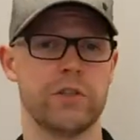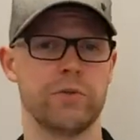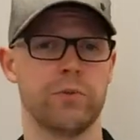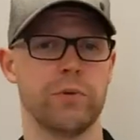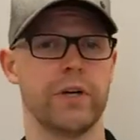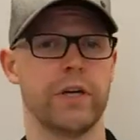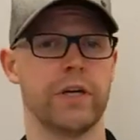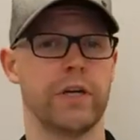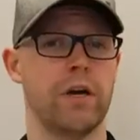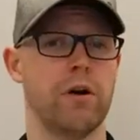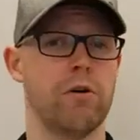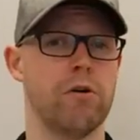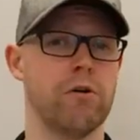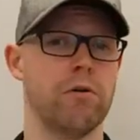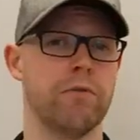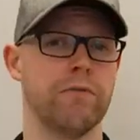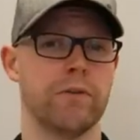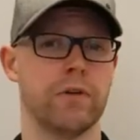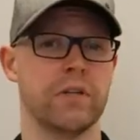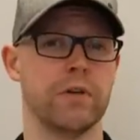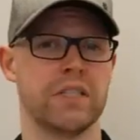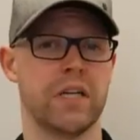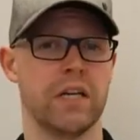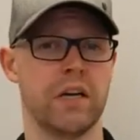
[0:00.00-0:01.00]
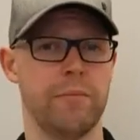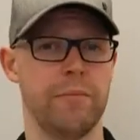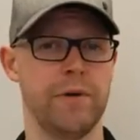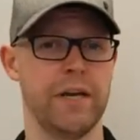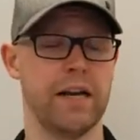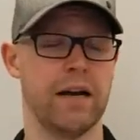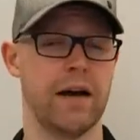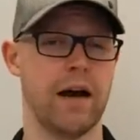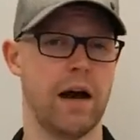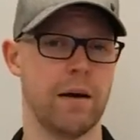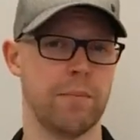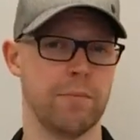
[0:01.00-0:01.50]
we're going to go over is going to be
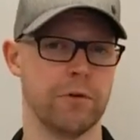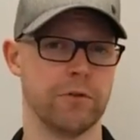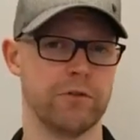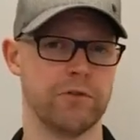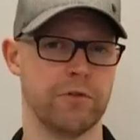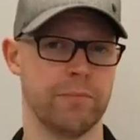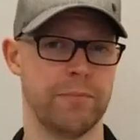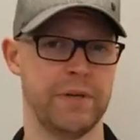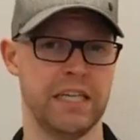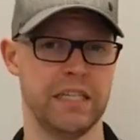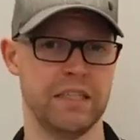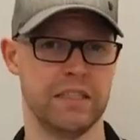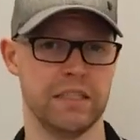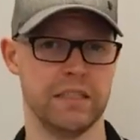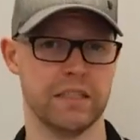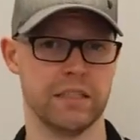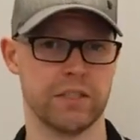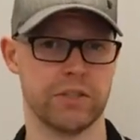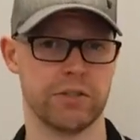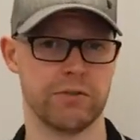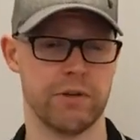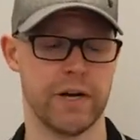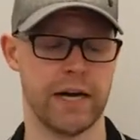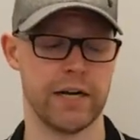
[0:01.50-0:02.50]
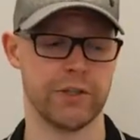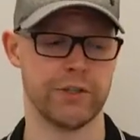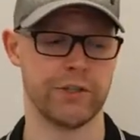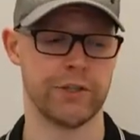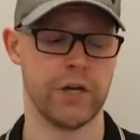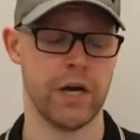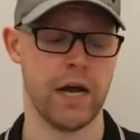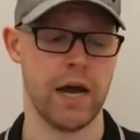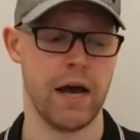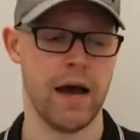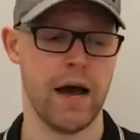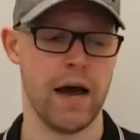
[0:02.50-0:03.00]
an upper trapezius stretch.
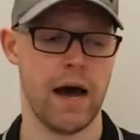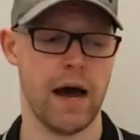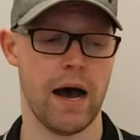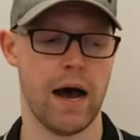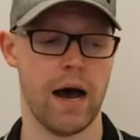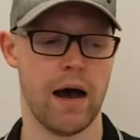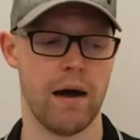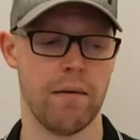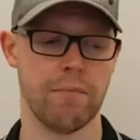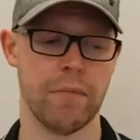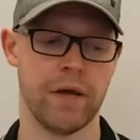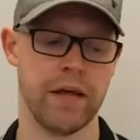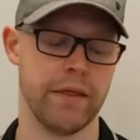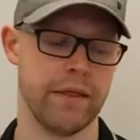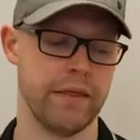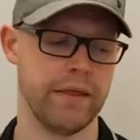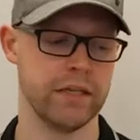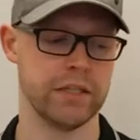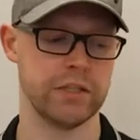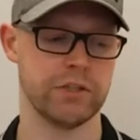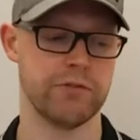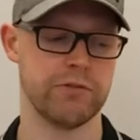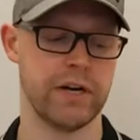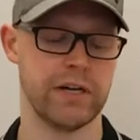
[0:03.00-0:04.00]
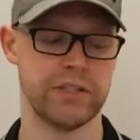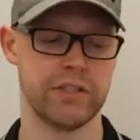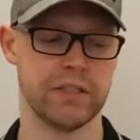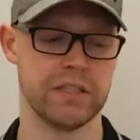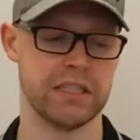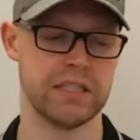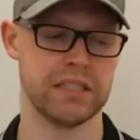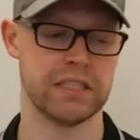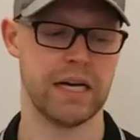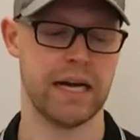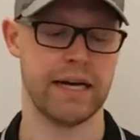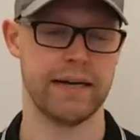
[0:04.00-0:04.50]
This stretch is
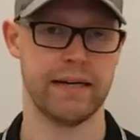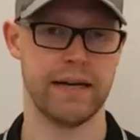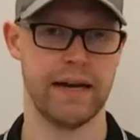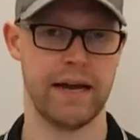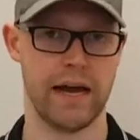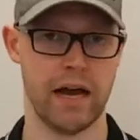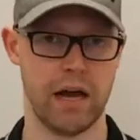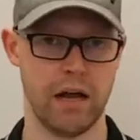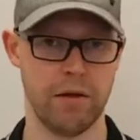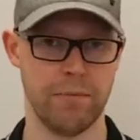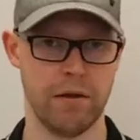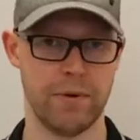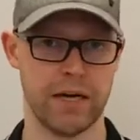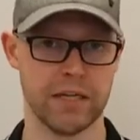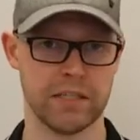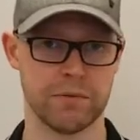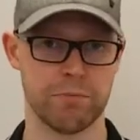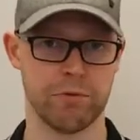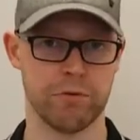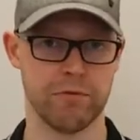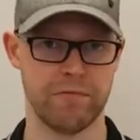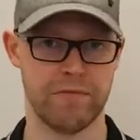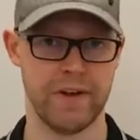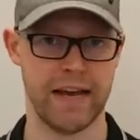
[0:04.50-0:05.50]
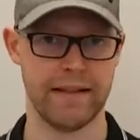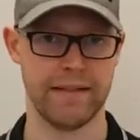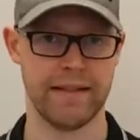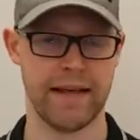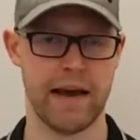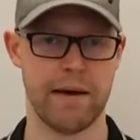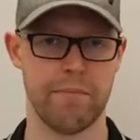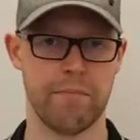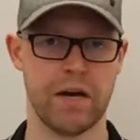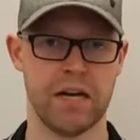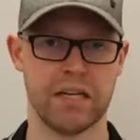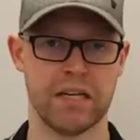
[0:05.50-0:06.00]
designed to help us prevent
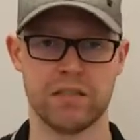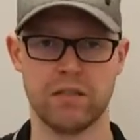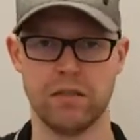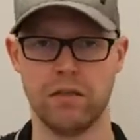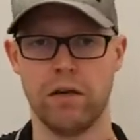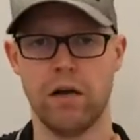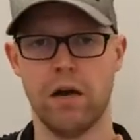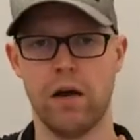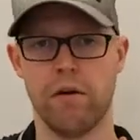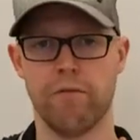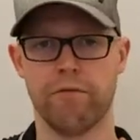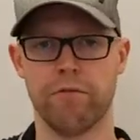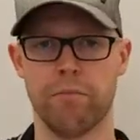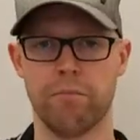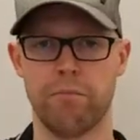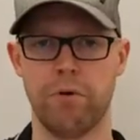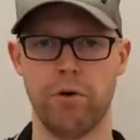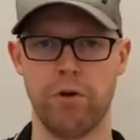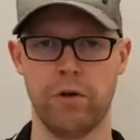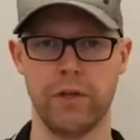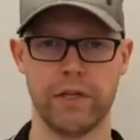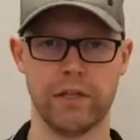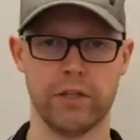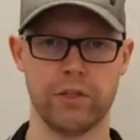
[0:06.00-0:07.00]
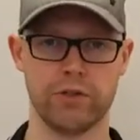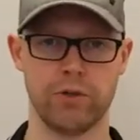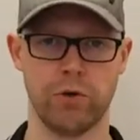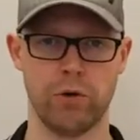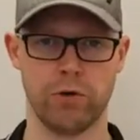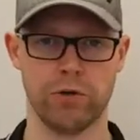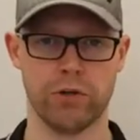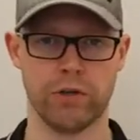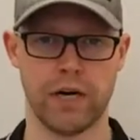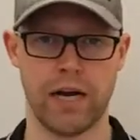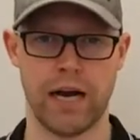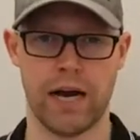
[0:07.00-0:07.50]
that muscle from pulling the
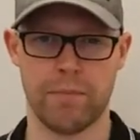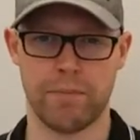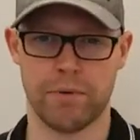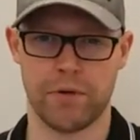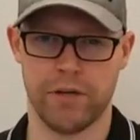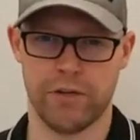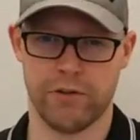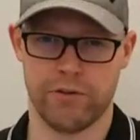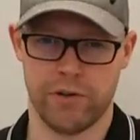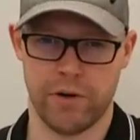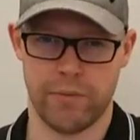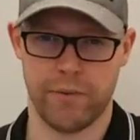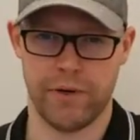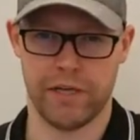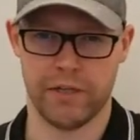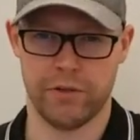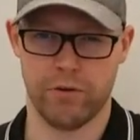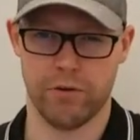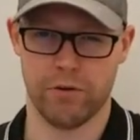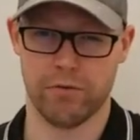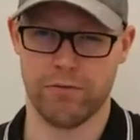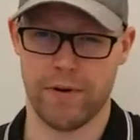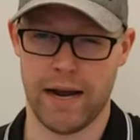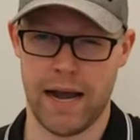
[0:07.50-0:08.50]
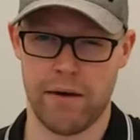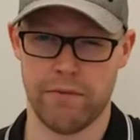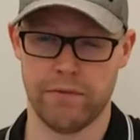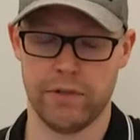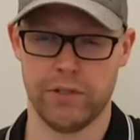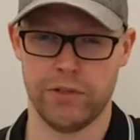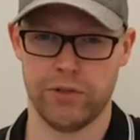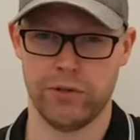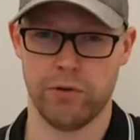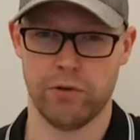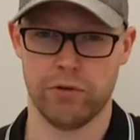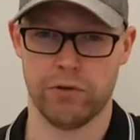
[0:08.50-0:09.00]
shoulder up, contributing to a
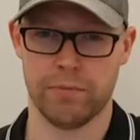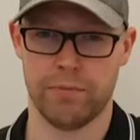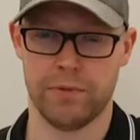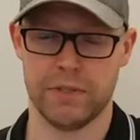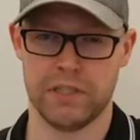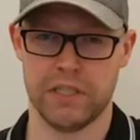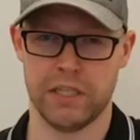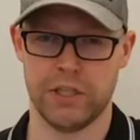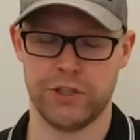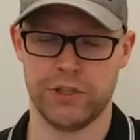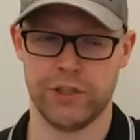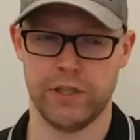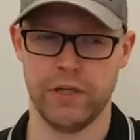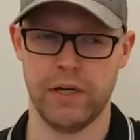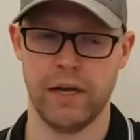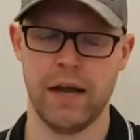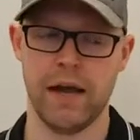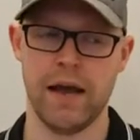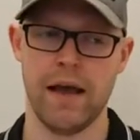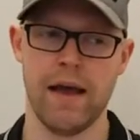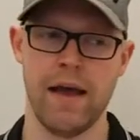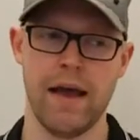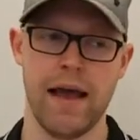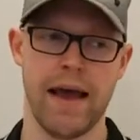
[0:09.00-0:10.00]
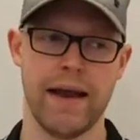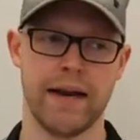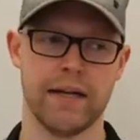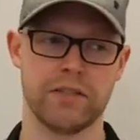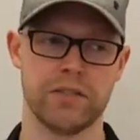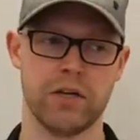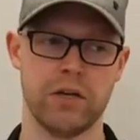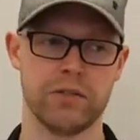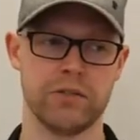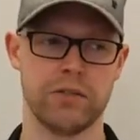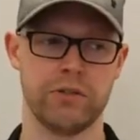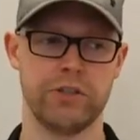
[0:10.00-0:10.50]
rounded shoulder position, and
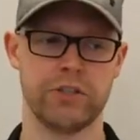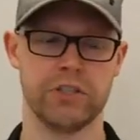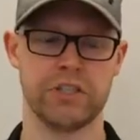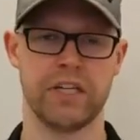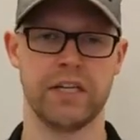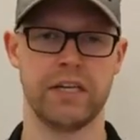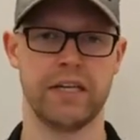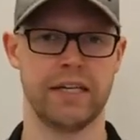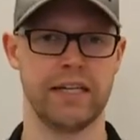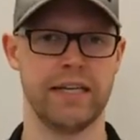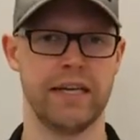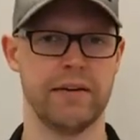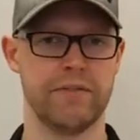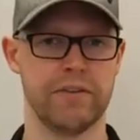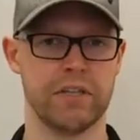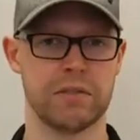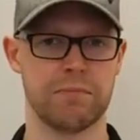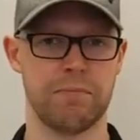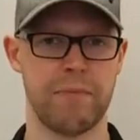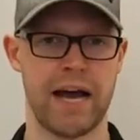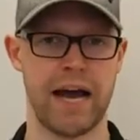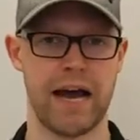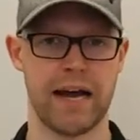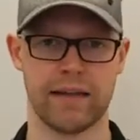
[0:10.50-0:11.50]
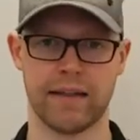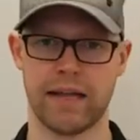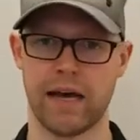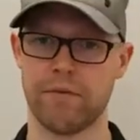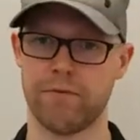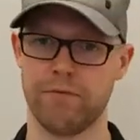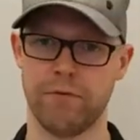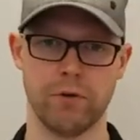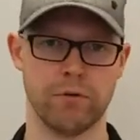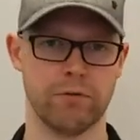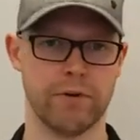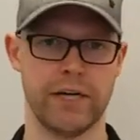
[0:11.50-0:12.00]
it's also just going to give us back
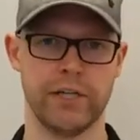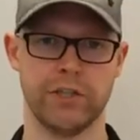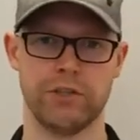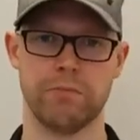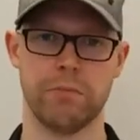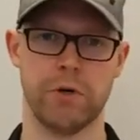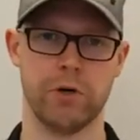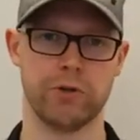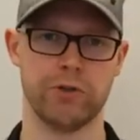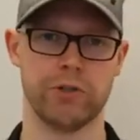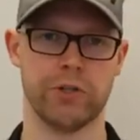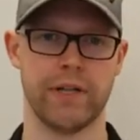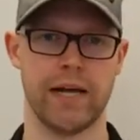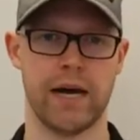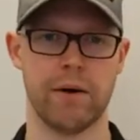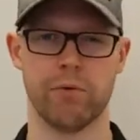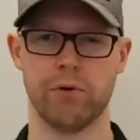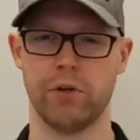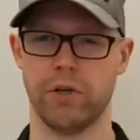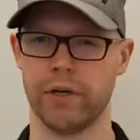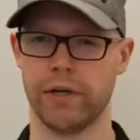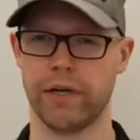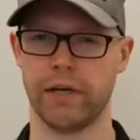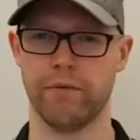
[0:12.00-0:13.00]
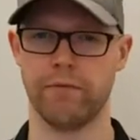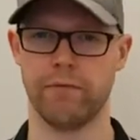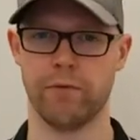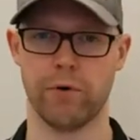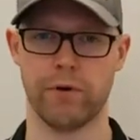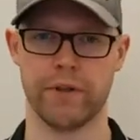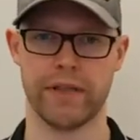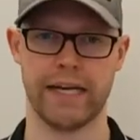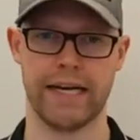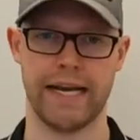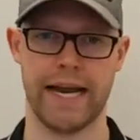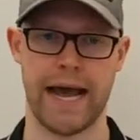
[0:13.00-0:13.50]
that full range of motion that we're looking
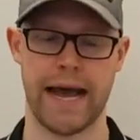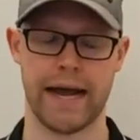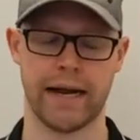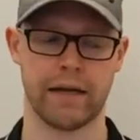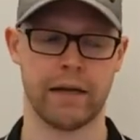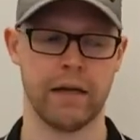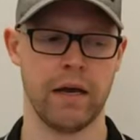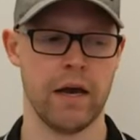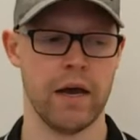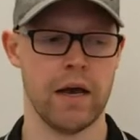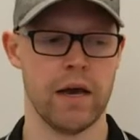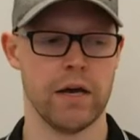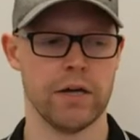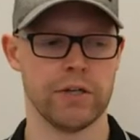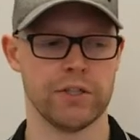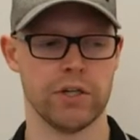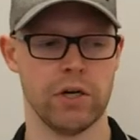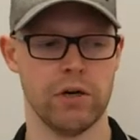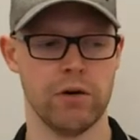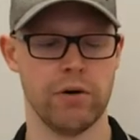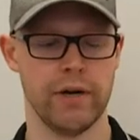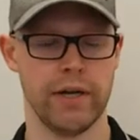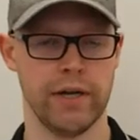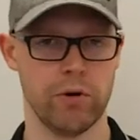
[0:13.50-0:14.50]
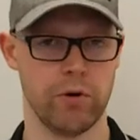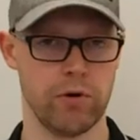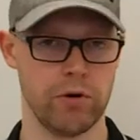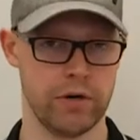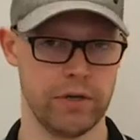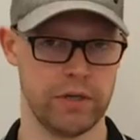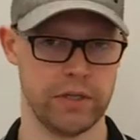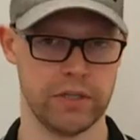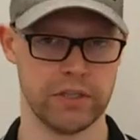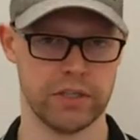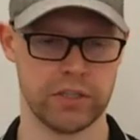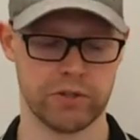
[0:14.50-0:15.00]
for in the neck. So in order
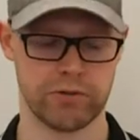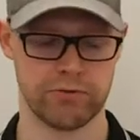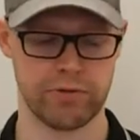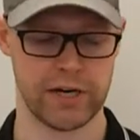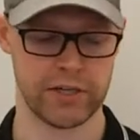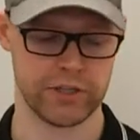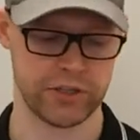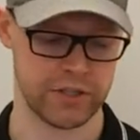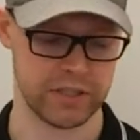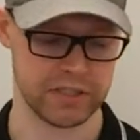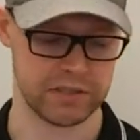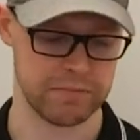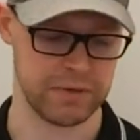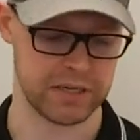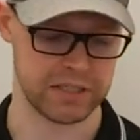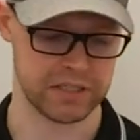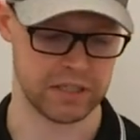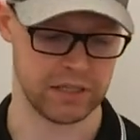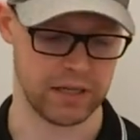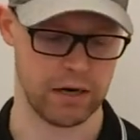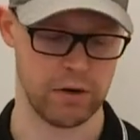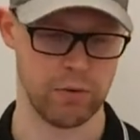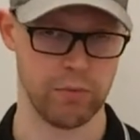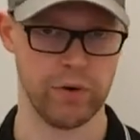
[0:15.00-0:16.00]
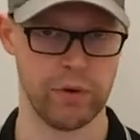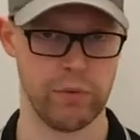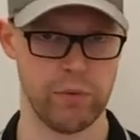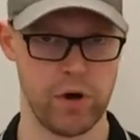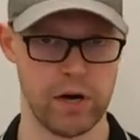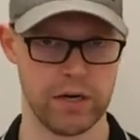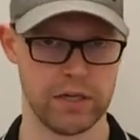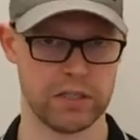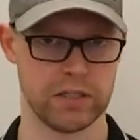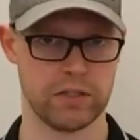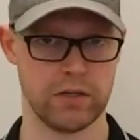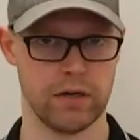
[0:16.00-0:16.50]
to stretch this muscle out, we
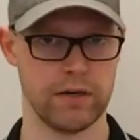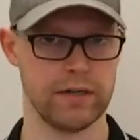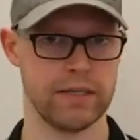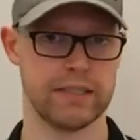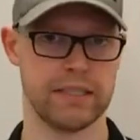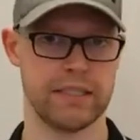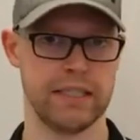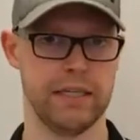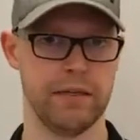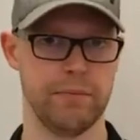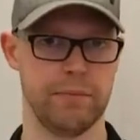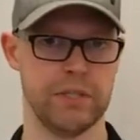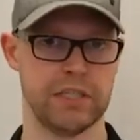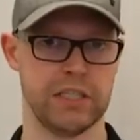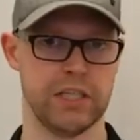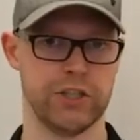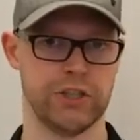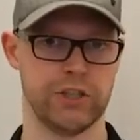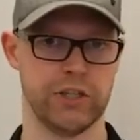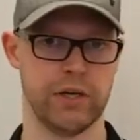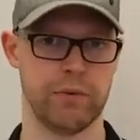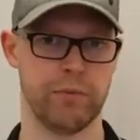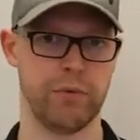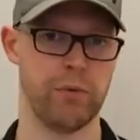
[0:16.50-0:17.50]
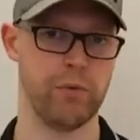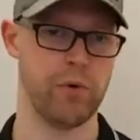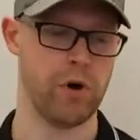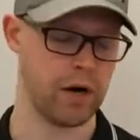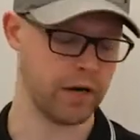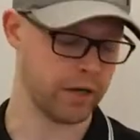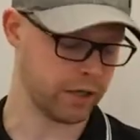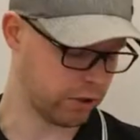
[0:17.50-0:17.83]
want to start in a seated position and we want to